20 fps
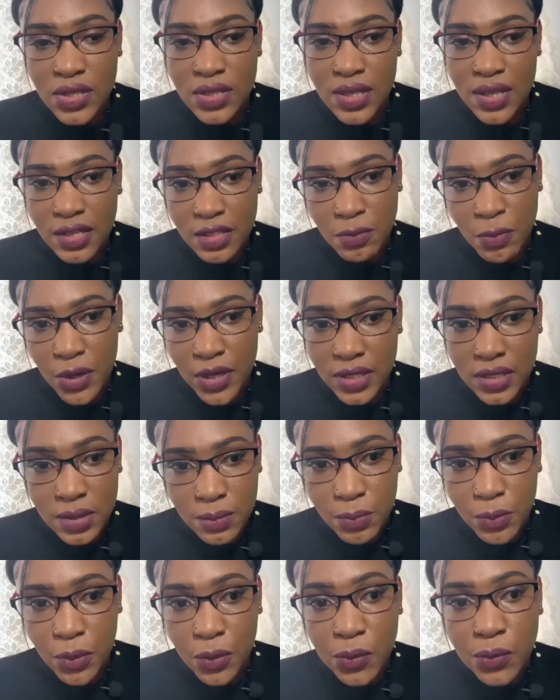as
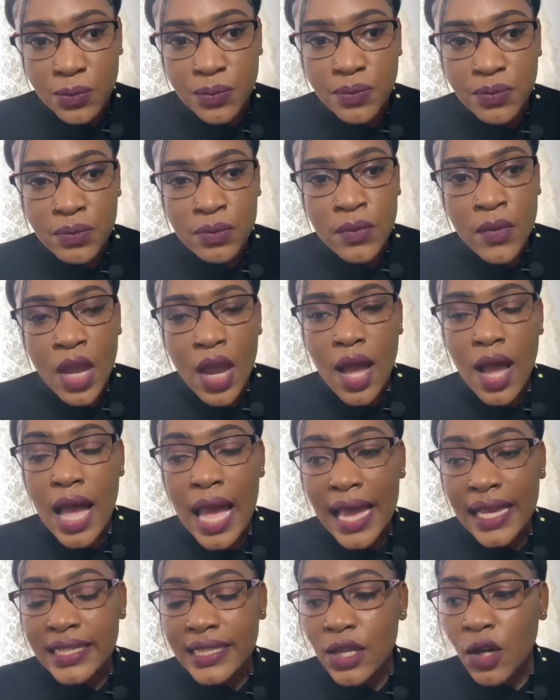possible.
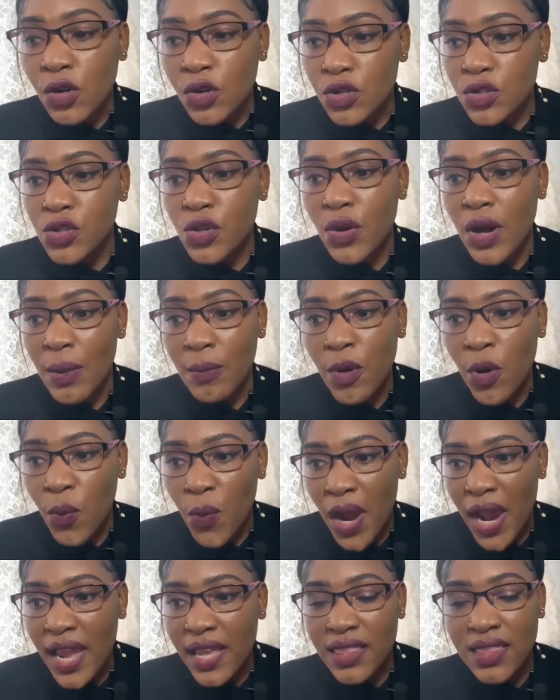And also I'm
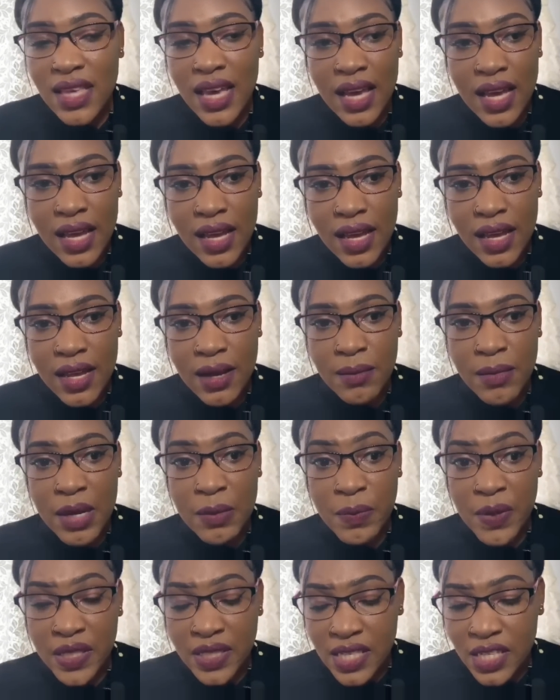aware that a
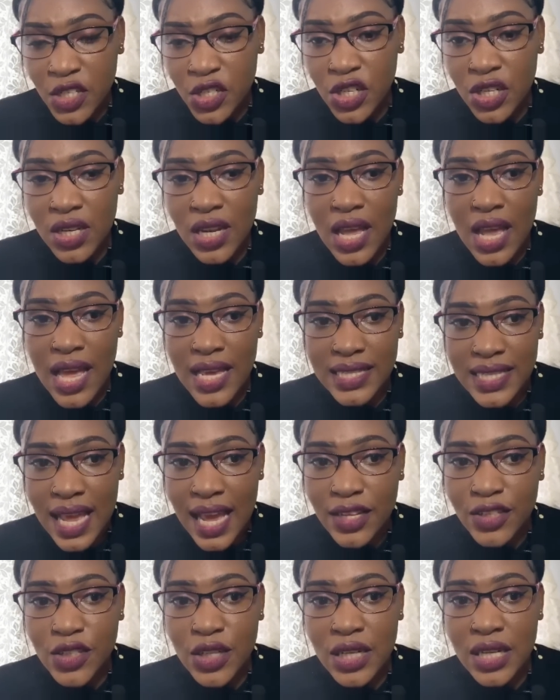petition has
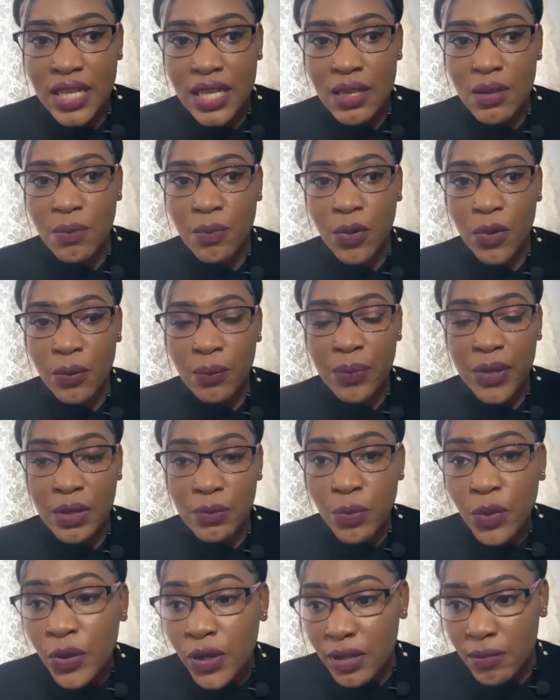actually been
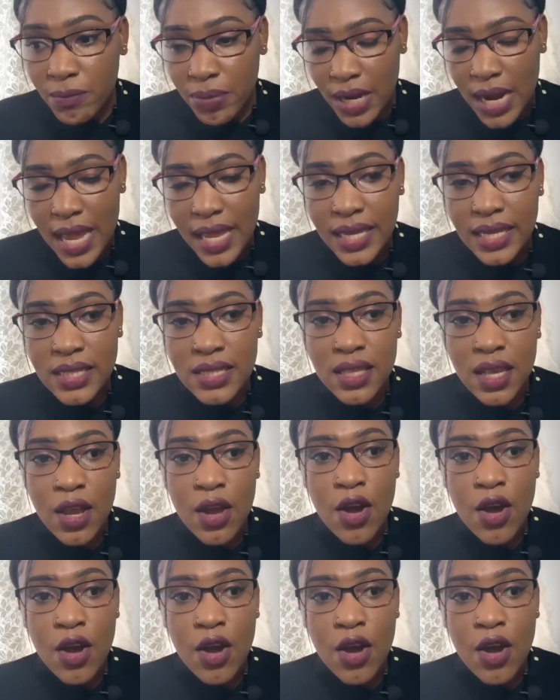put in place